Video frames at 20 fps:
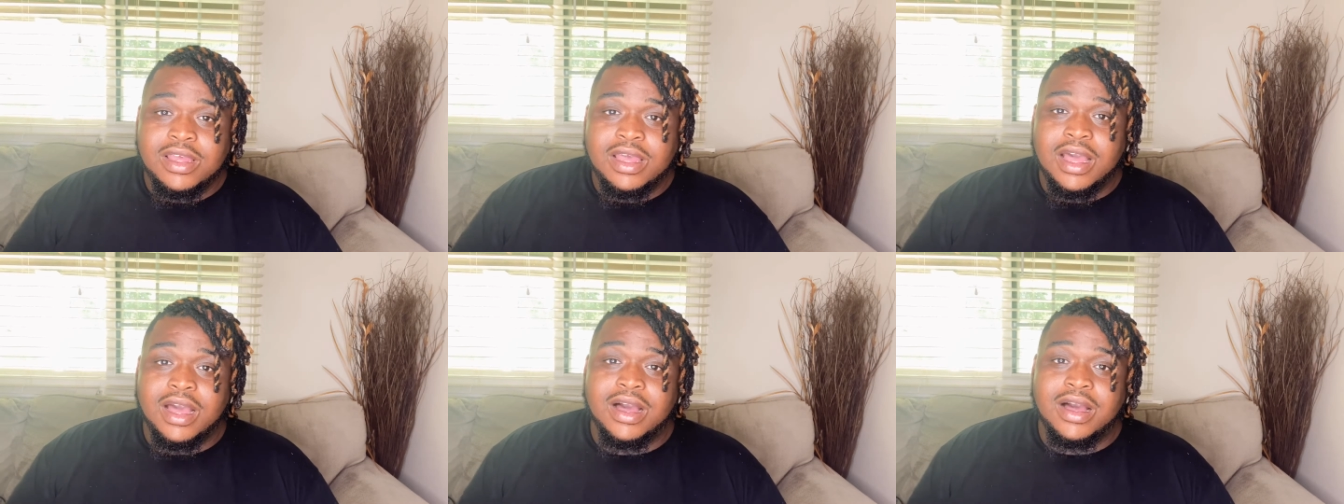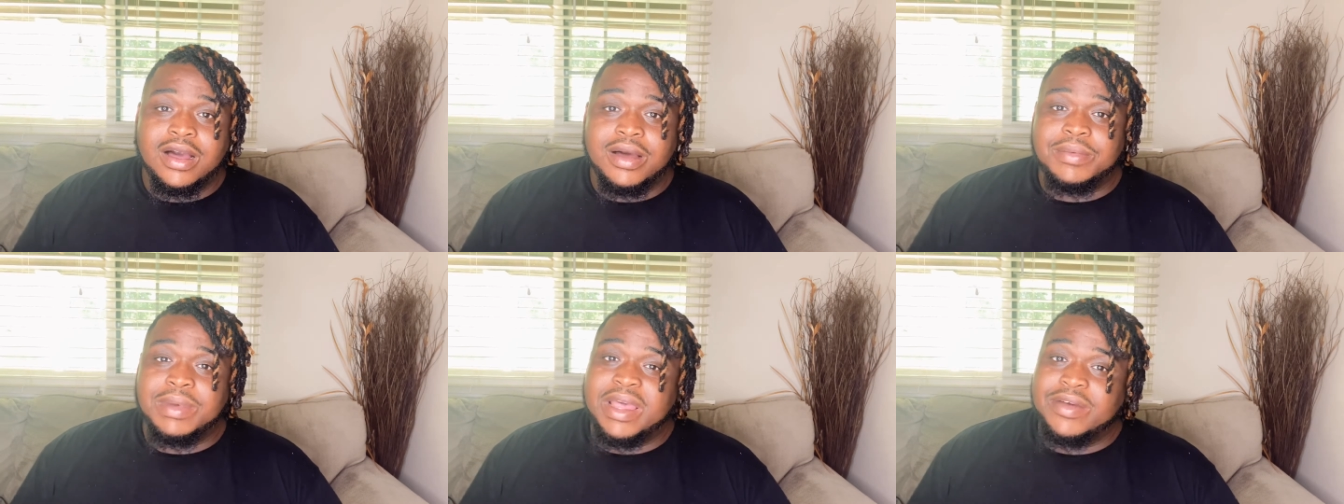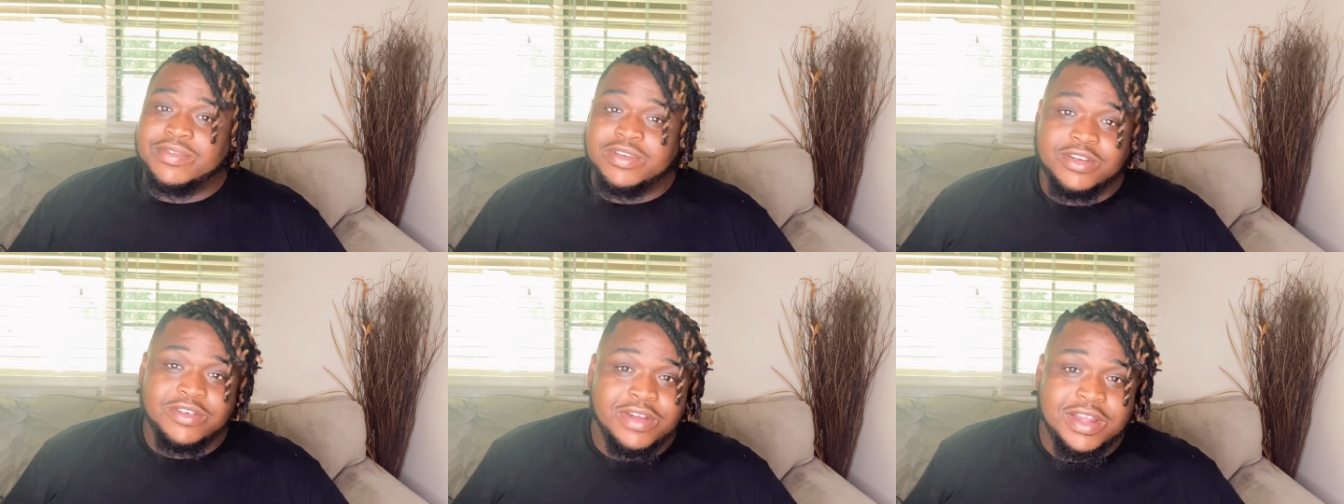um,
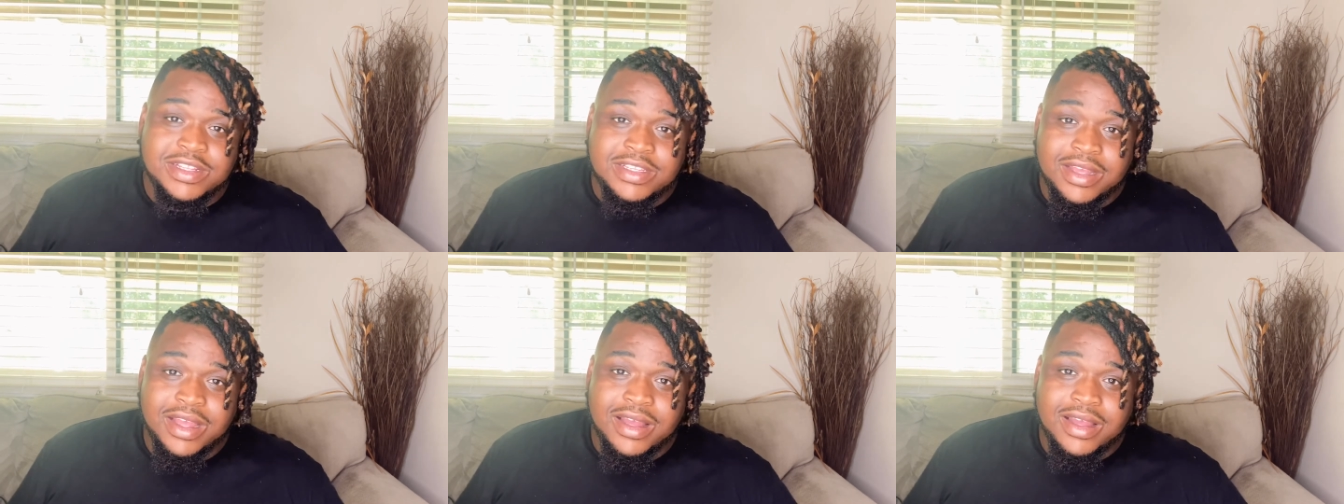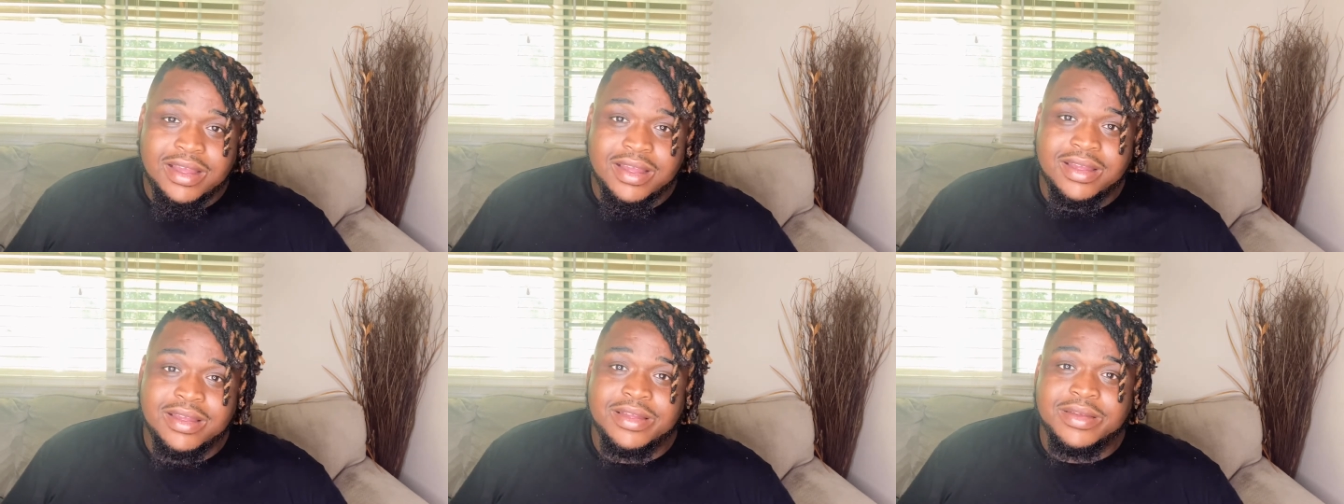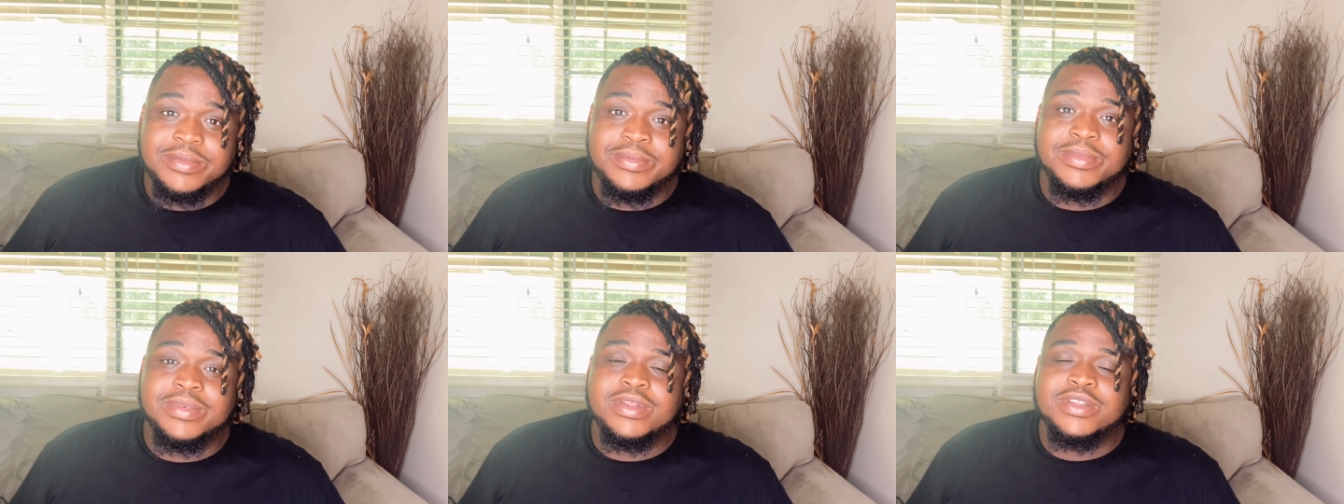having a great
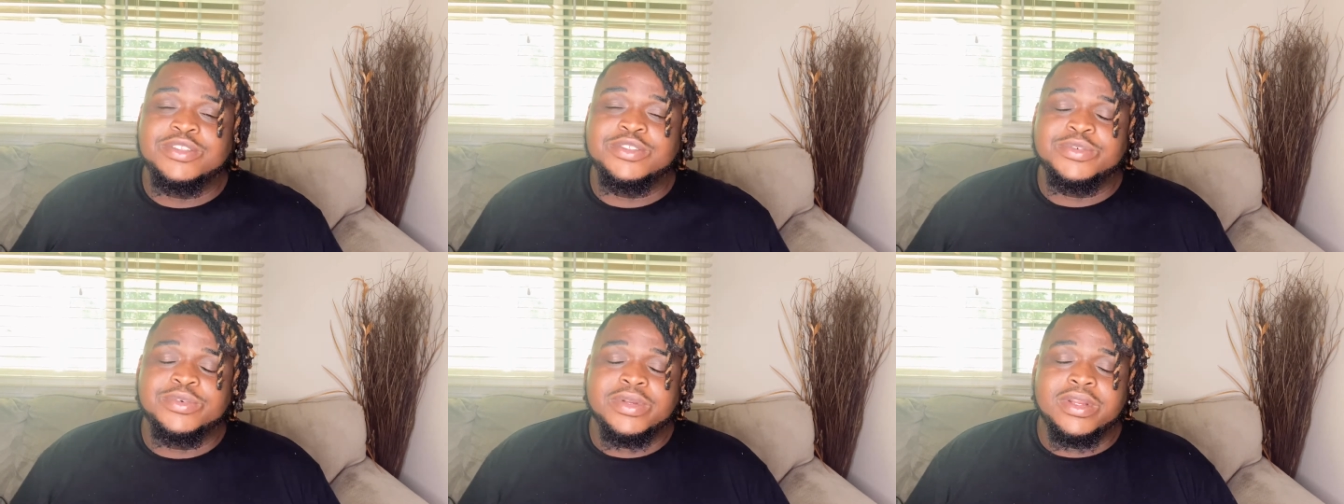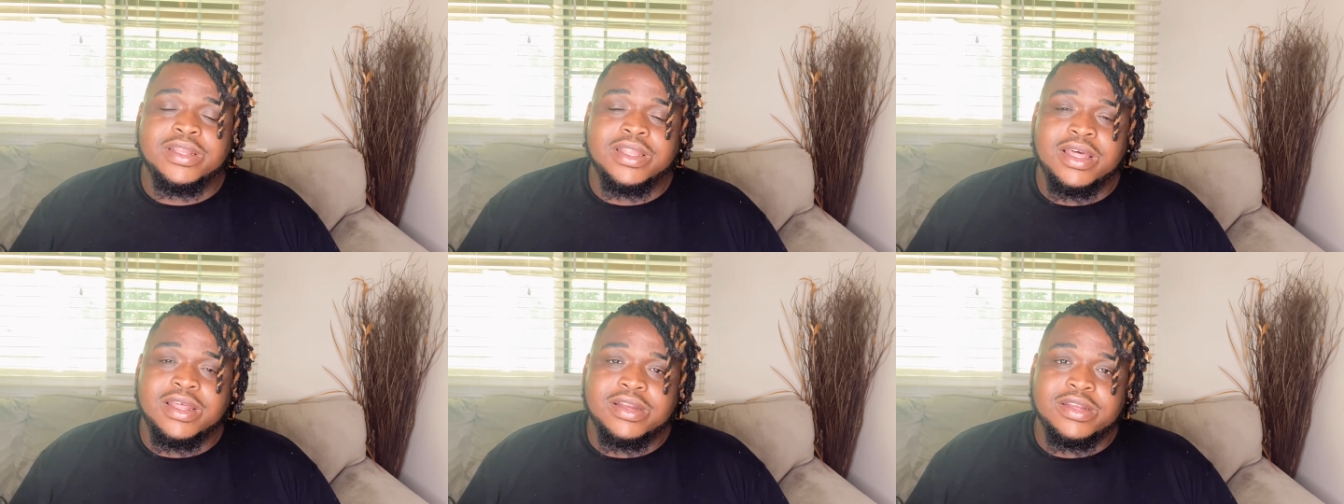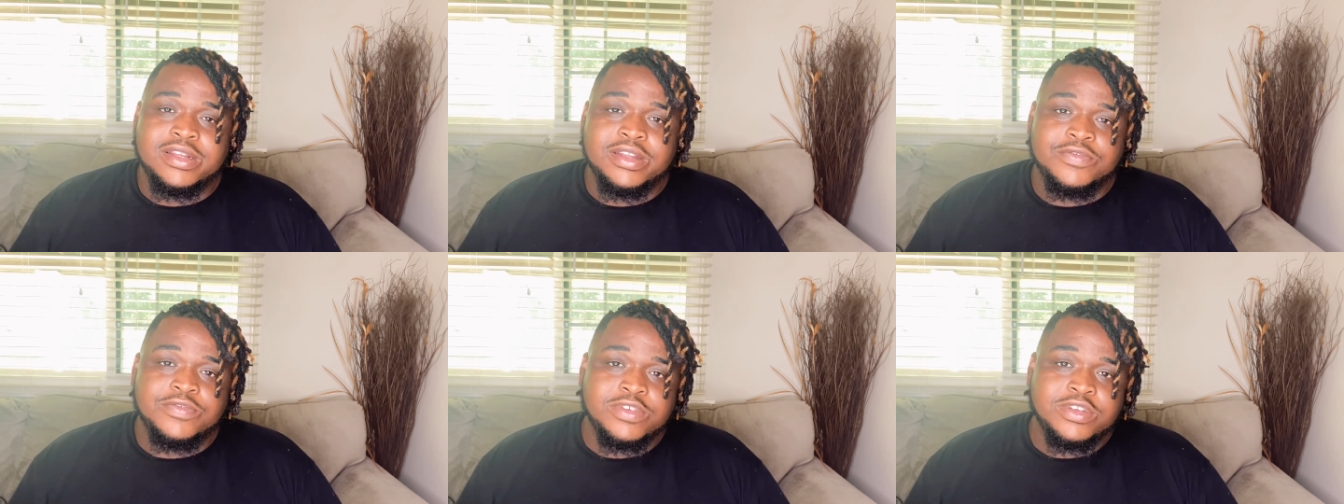time, doing a lot
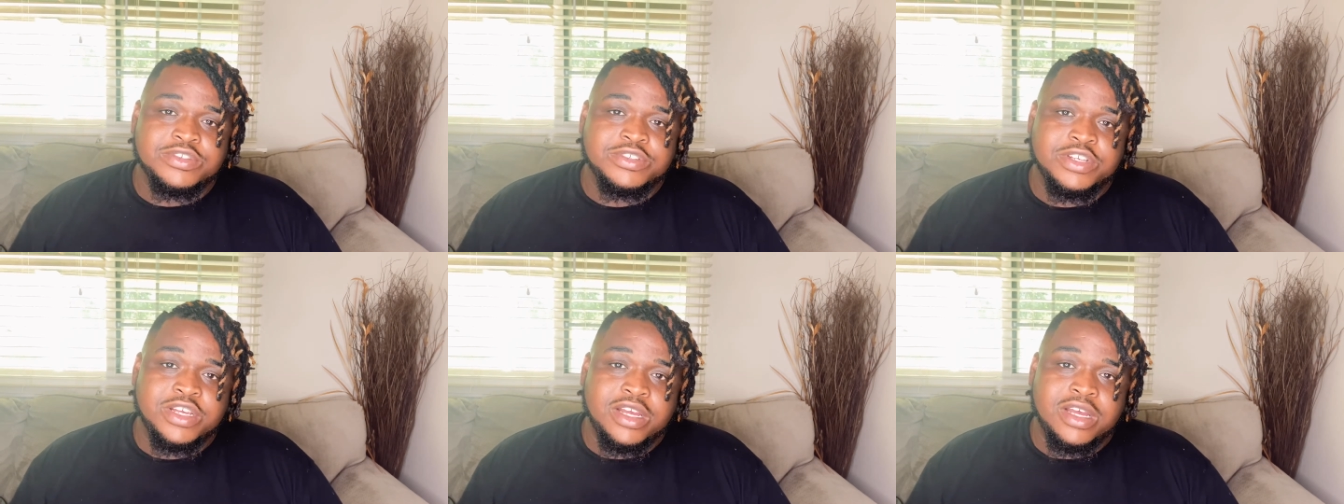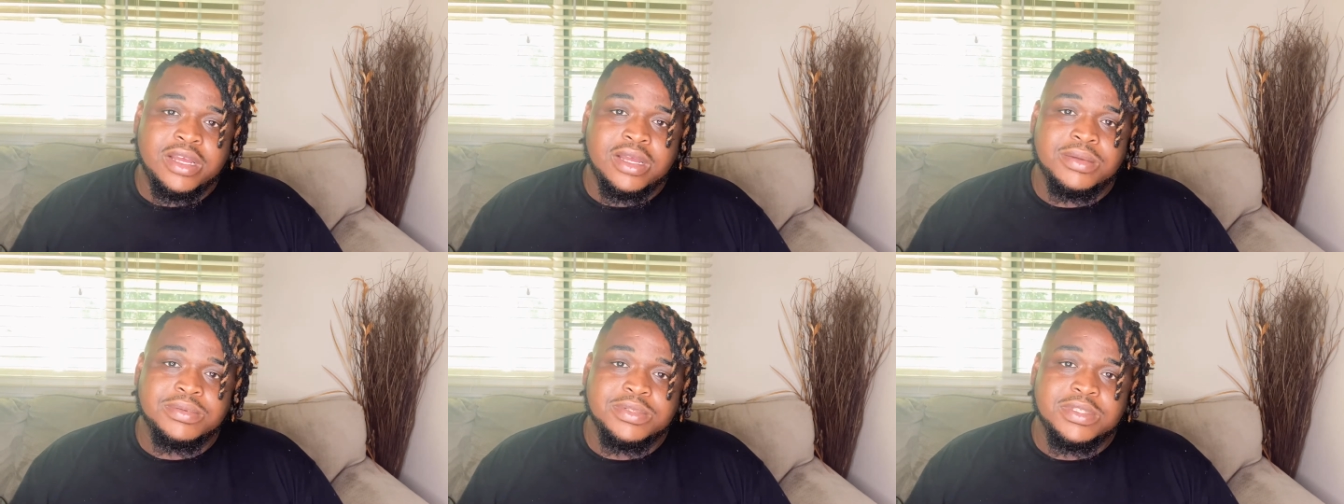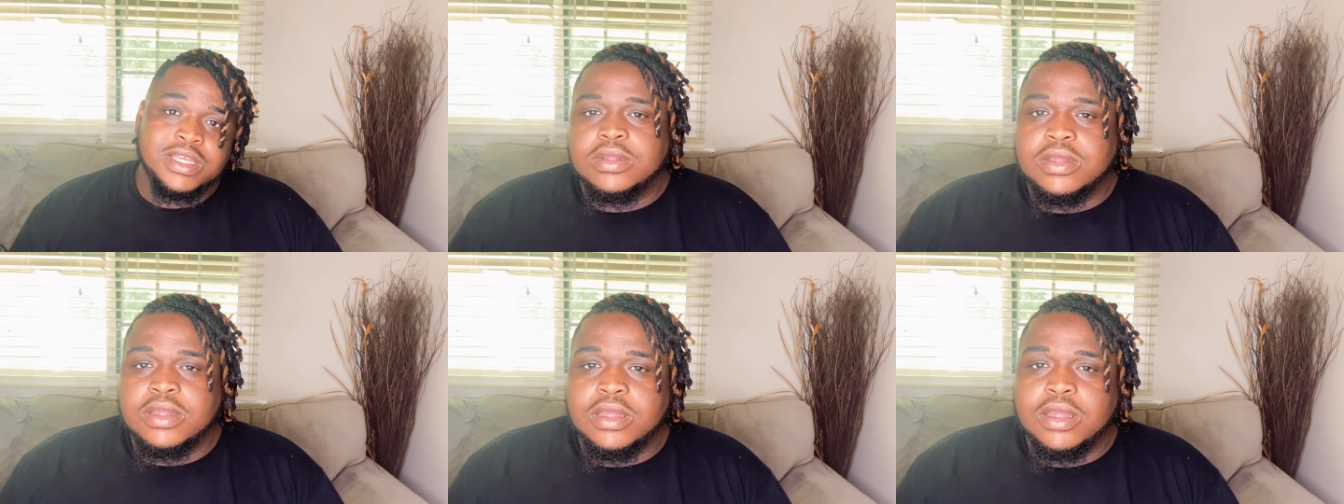of different jobs.